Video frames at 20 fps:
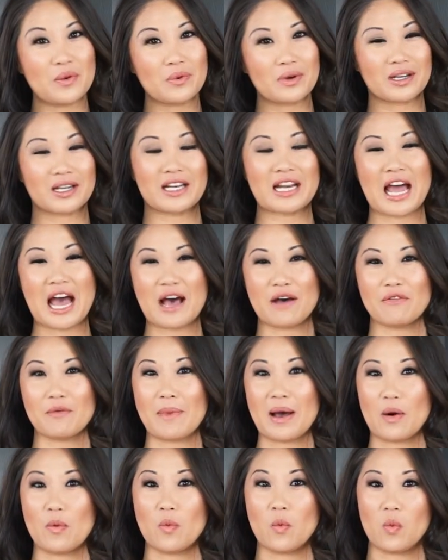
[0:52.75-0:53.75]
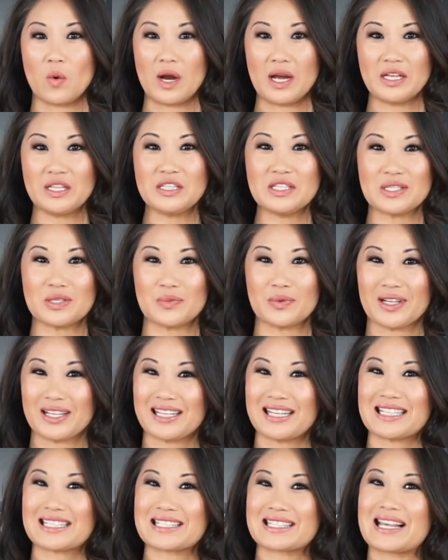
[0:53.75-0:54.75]
we're gonna have about 1, so we're
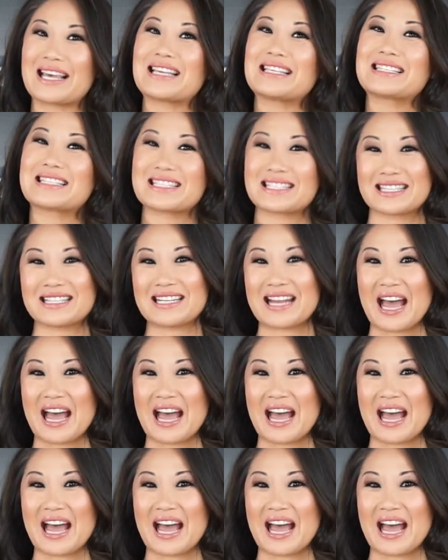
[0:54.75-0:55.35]
gonna slice this in